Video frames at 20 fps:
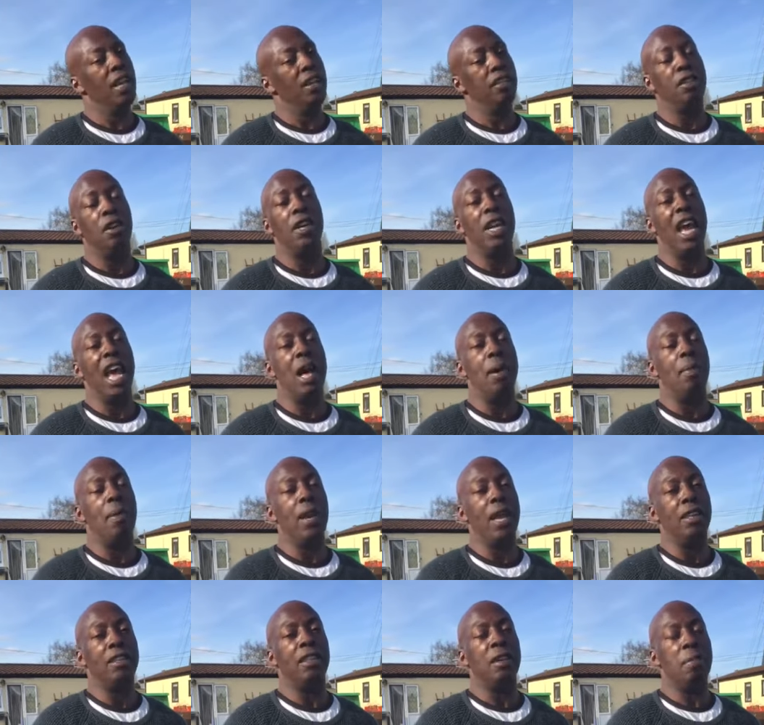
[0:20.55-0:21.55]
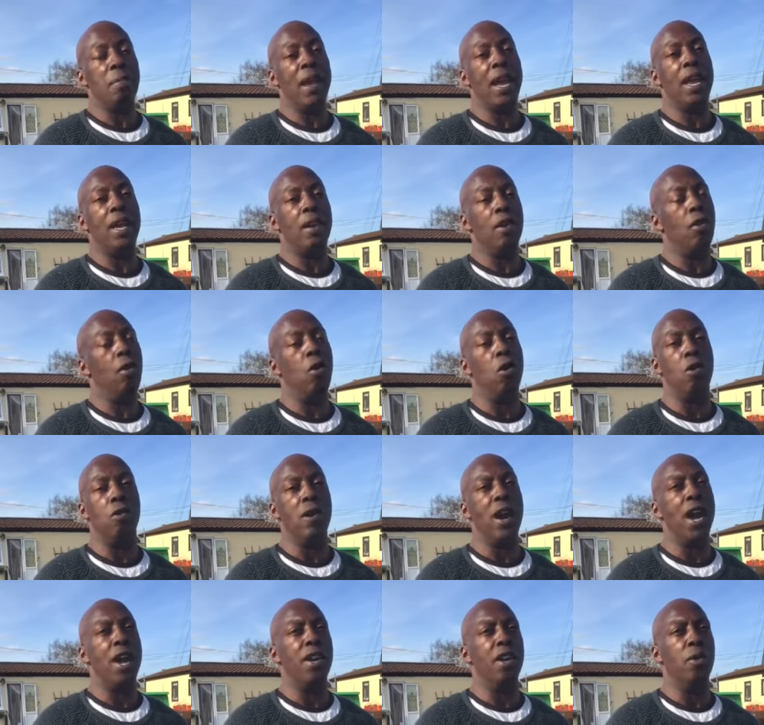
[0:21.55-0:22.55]
it's going to help a lot of men all
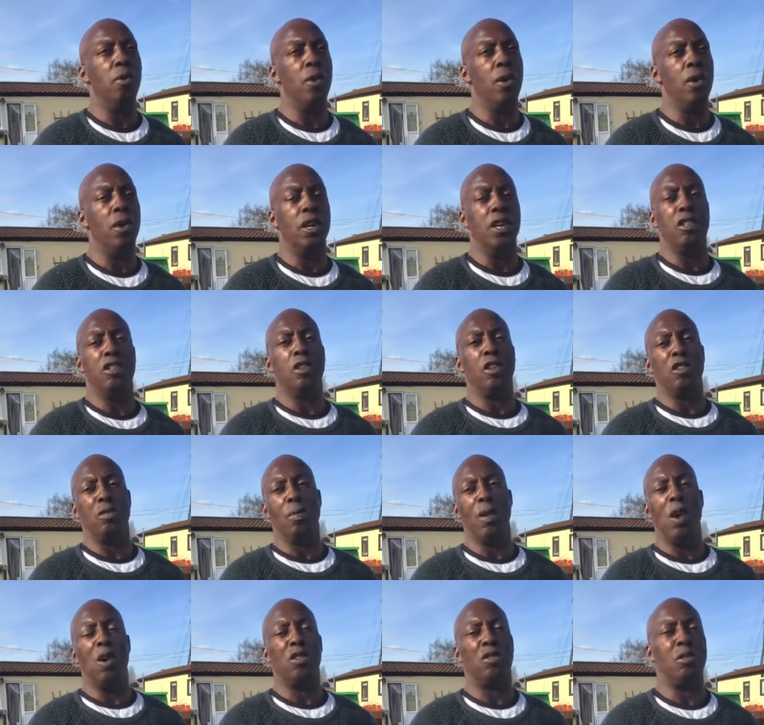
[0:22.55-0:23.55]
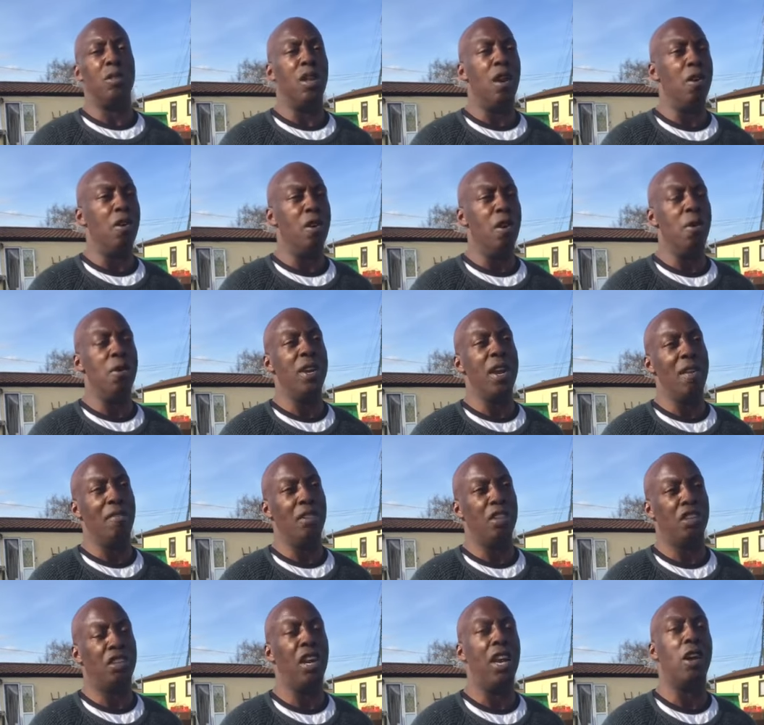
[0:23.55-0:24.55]
around the world, because us blokes, we don't go and
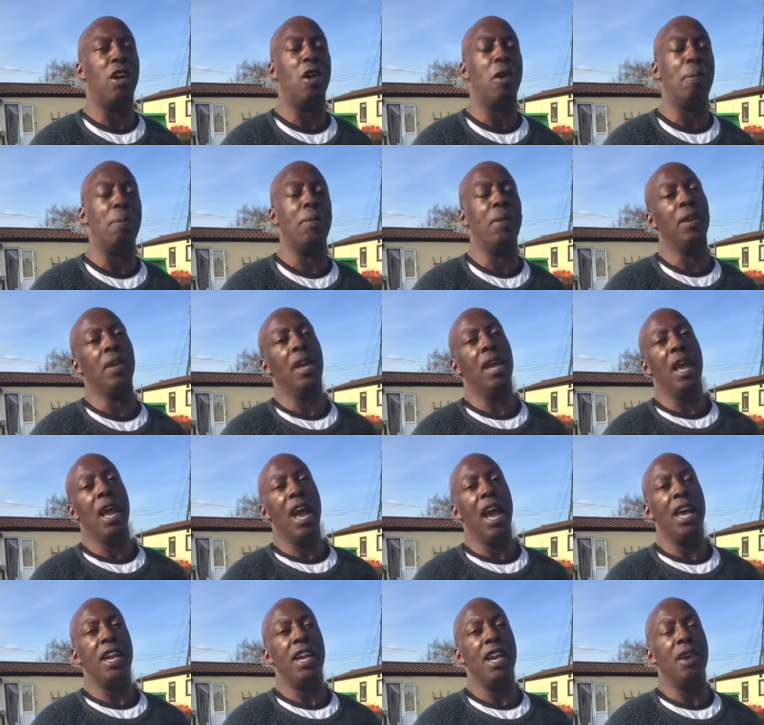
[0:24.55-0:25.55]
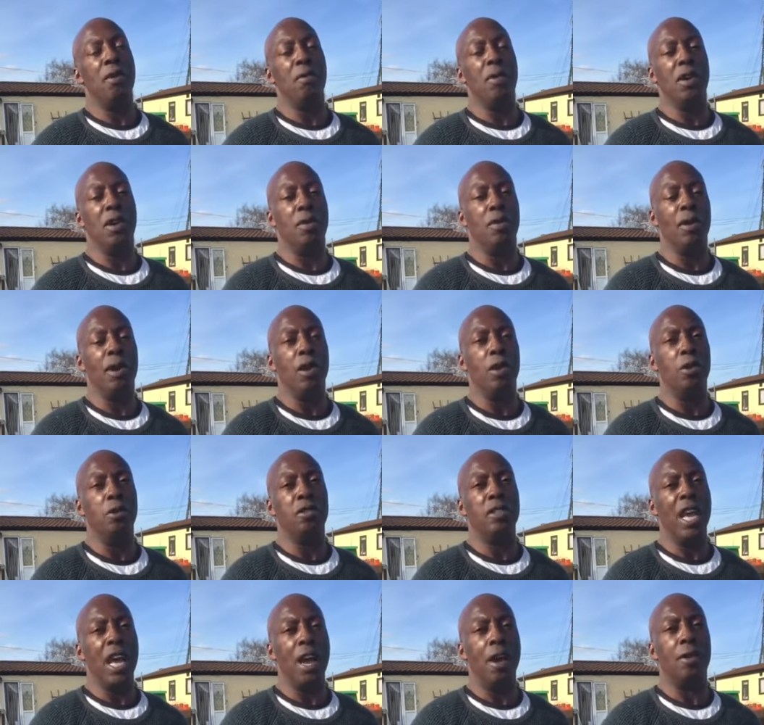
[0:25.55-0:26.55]
have a checkup. And then we
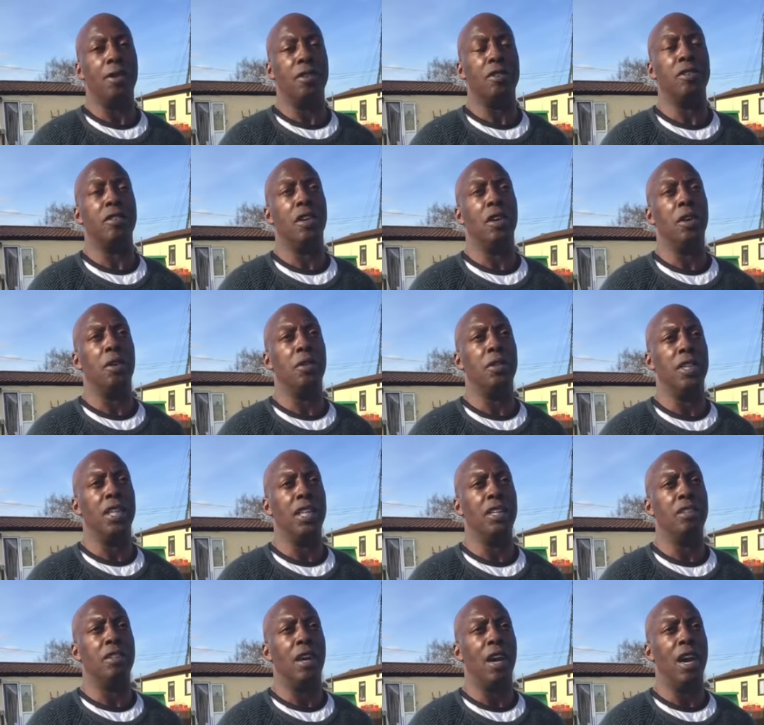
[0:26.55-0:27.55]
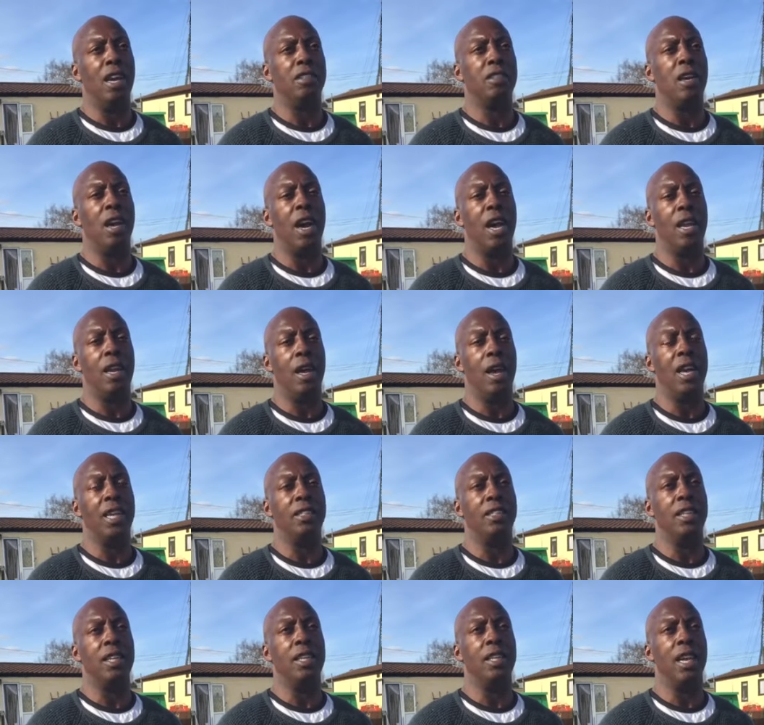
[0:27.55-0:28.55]
lose out. So these guys are
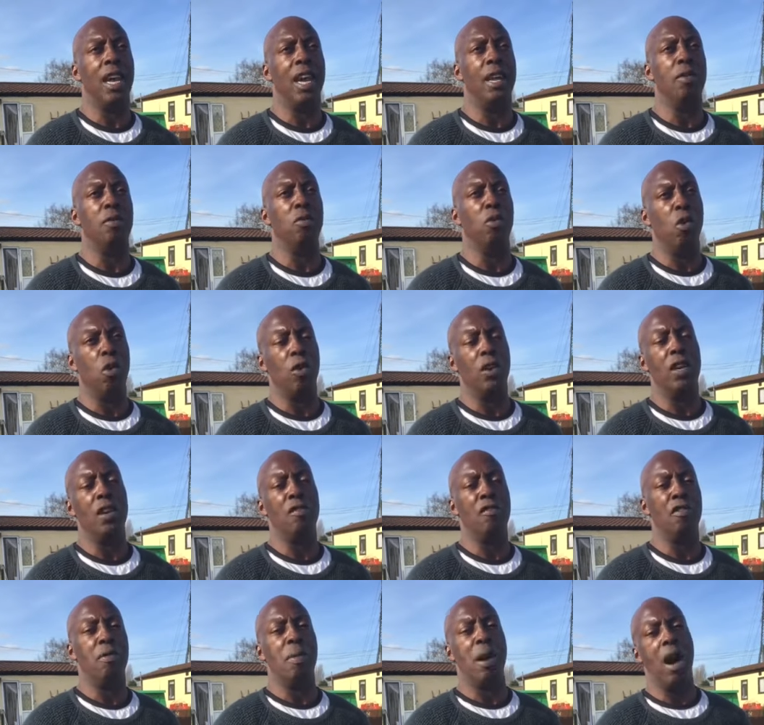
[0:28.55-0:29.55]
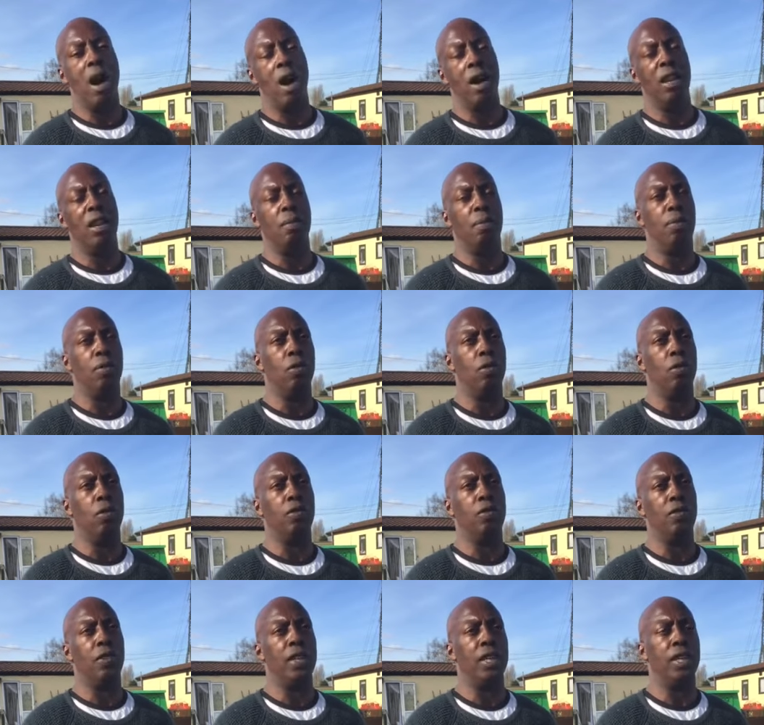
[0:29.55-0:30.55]
highlighting and walking from
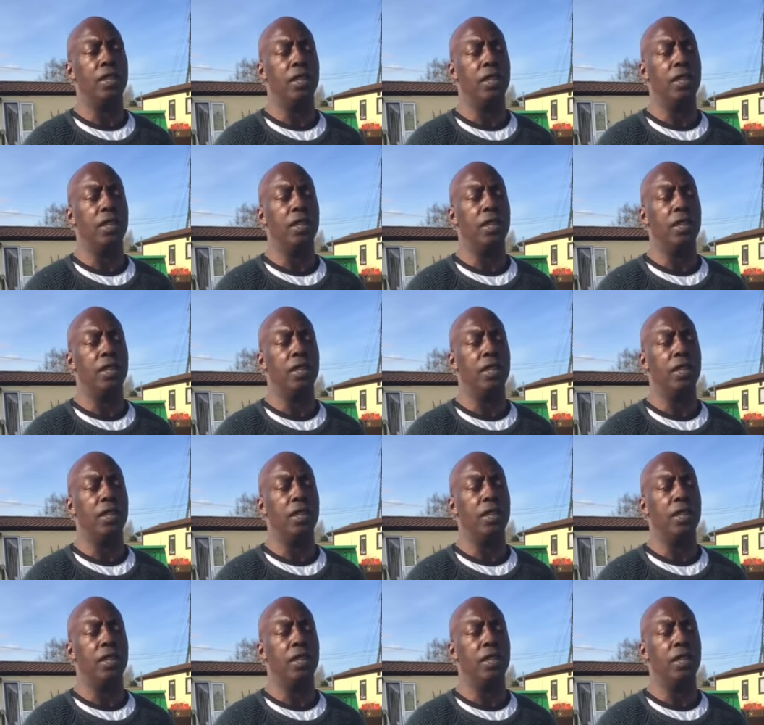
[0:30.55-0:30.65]
Hartlepool,